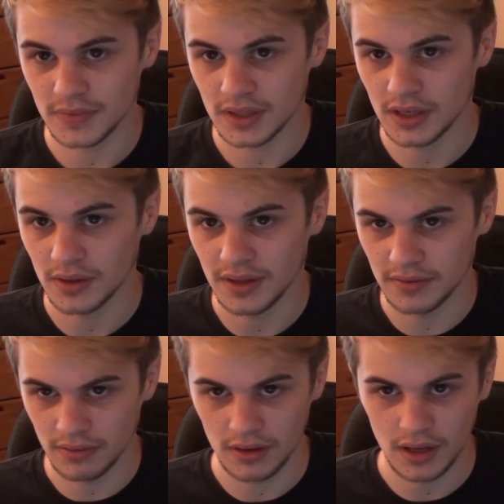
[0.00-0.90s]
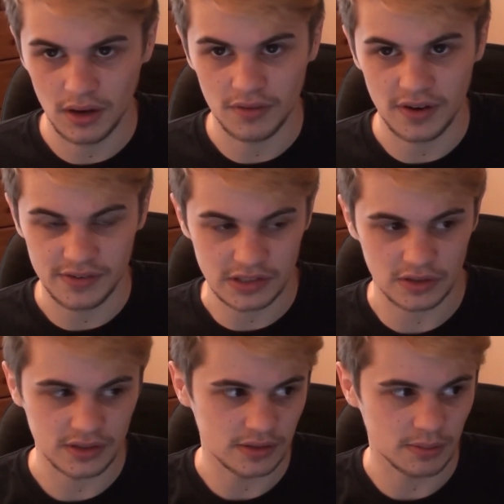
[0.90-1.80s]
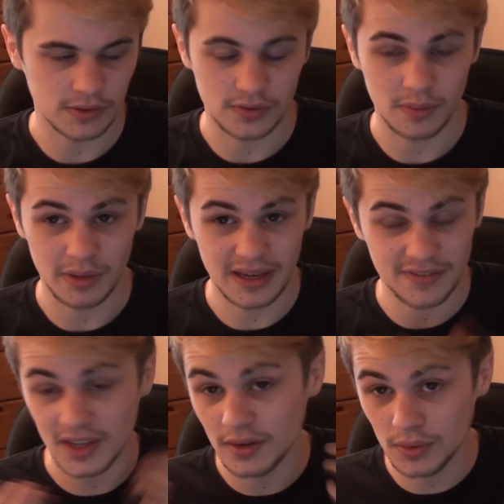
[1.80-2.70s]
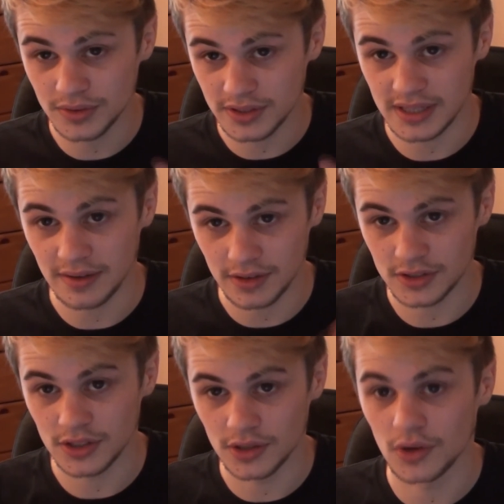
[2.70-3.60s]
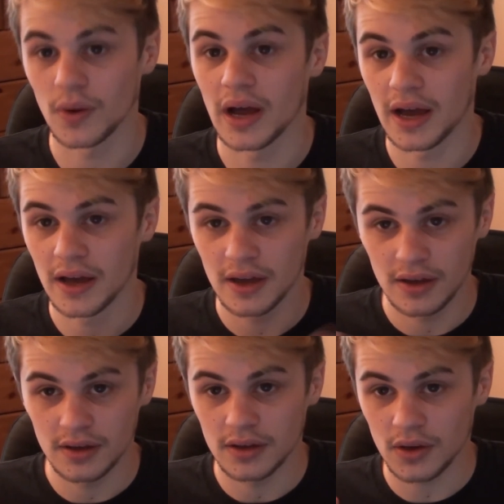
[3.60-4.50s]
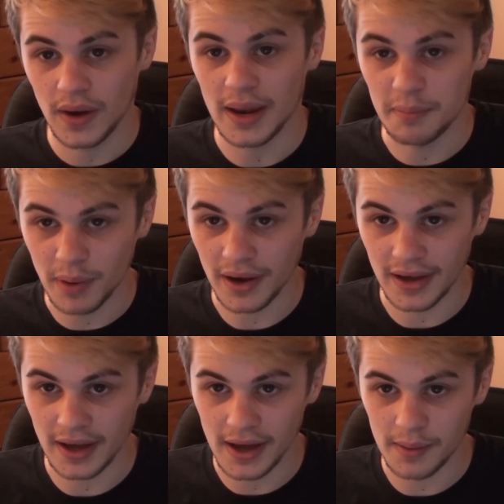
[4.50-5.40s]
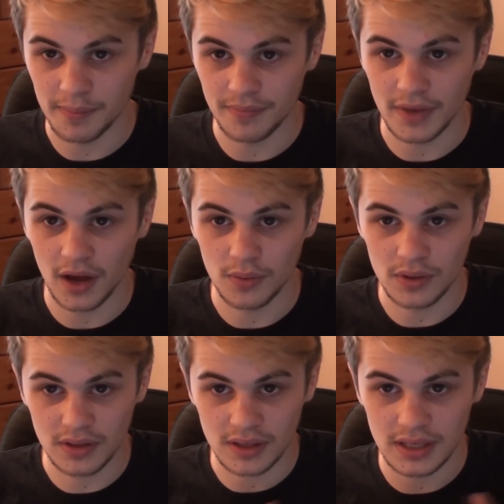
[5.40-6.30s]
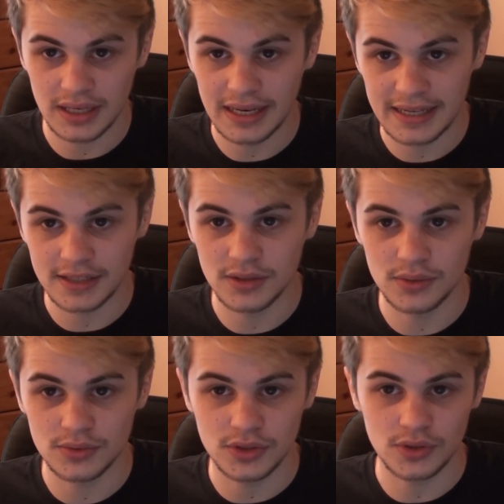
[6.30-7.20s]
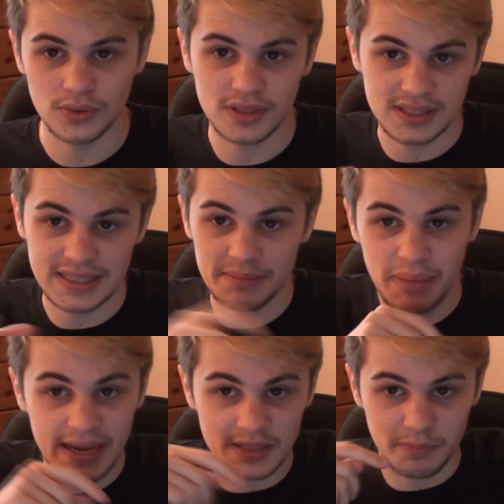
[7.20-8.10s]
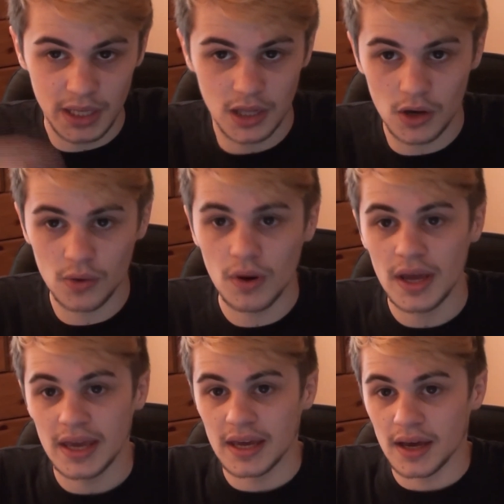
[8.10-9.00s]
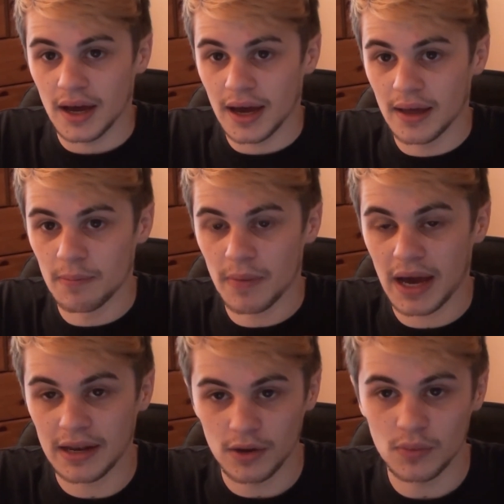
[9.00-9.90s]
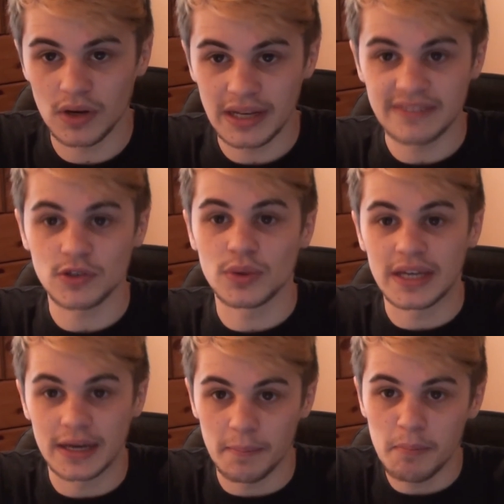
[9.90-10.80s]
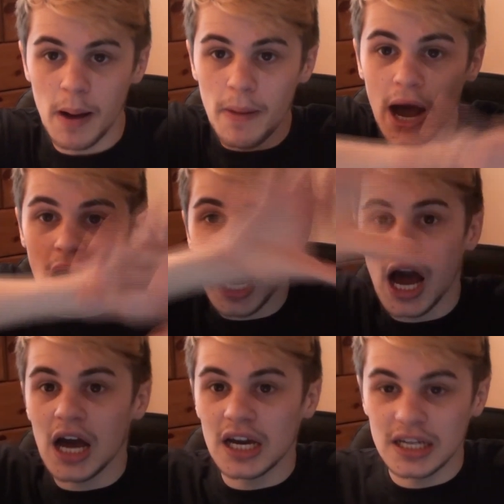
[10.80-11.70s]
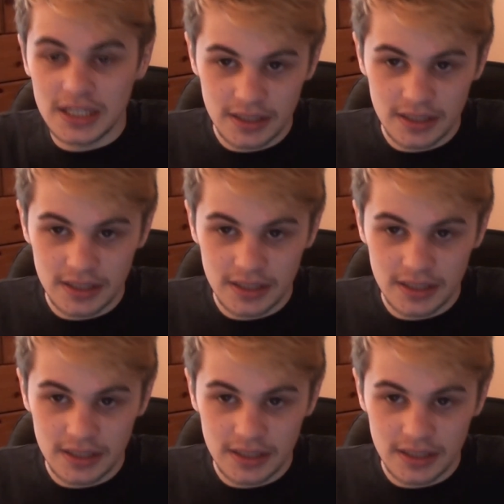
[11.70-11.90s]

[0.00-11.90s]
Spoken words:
You know, they've a lot of effort's gone into most of them. But if it all does sound good to you, go ahead and buy it. I will link you to the Steam page below, and I will leave you here. Bye bye.